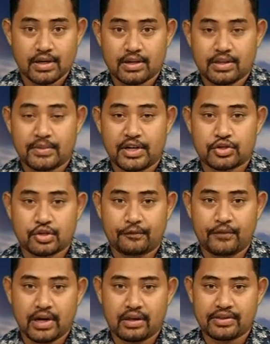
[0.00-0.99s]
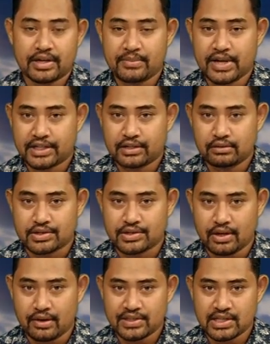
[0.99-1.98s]
The Ministry of Health and Medical
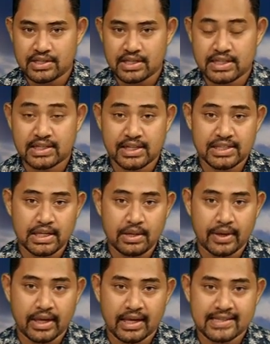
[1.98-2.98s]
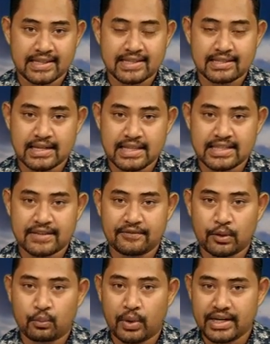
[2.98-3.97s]
Services is continuing its extensive
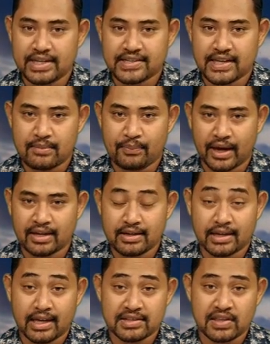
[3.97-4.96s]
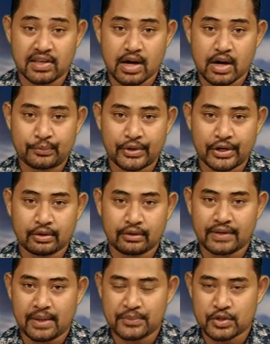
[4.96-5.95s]
awareness campaign against the outbreak of
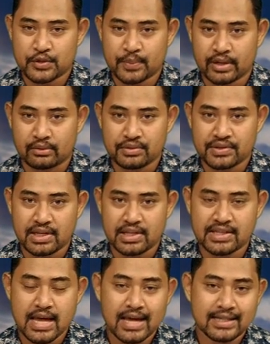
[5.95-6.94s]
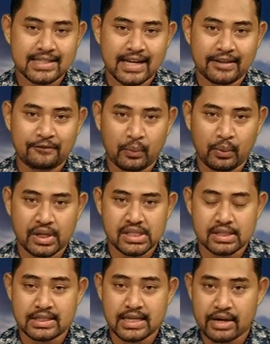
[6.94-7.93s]
leptospirosis,
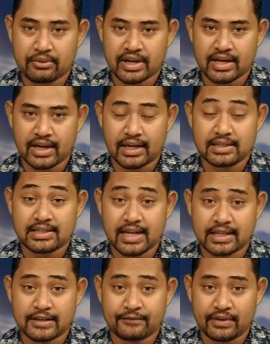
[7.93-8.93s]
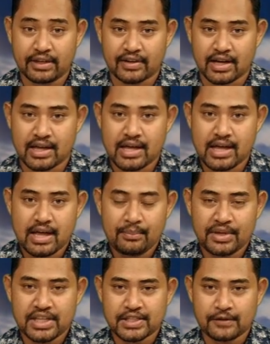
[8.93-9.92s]
typhoid, diarrhea, and dengue fever.
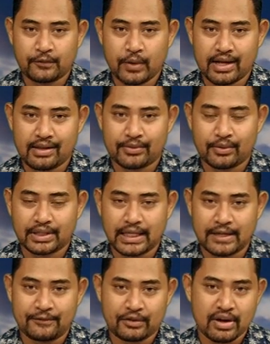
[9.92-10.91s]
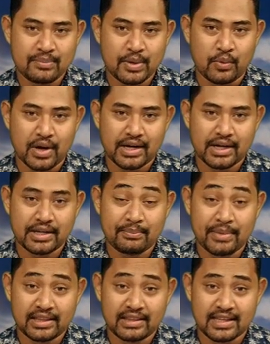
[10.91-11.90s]
Minister for Health Dr. Ifirimi
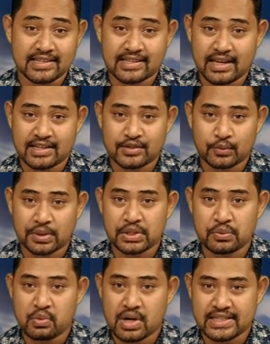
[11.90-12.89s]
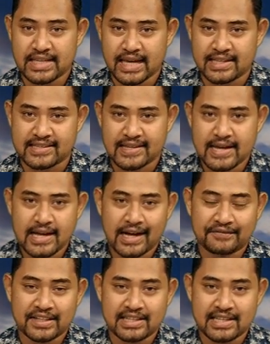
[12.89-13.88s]
Wangai says 21 days
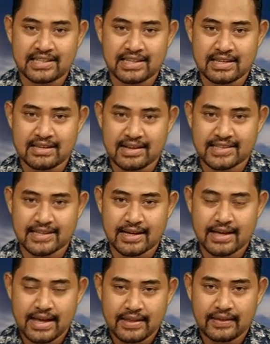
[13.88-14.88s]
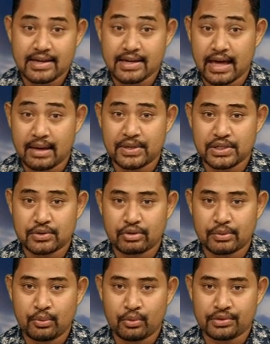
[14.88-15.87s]
after TC Yasa, they are happy to
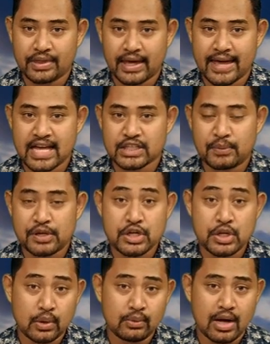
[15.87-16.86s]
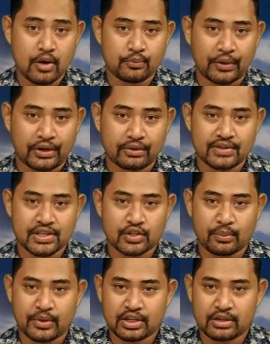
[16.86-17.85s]
report there has been no outbreak of these
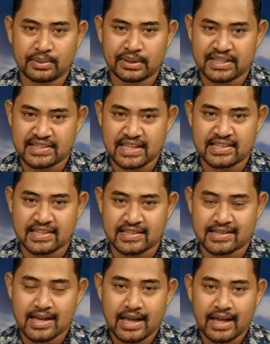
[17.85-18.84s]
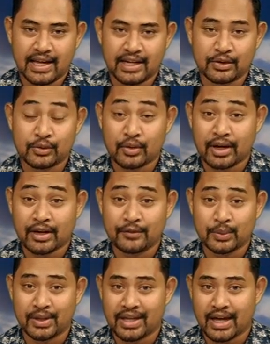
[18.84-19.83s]
communicable diseases. El
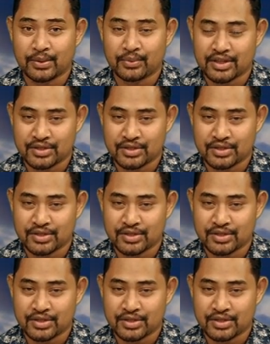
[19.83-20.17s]
Nutrangavu again with the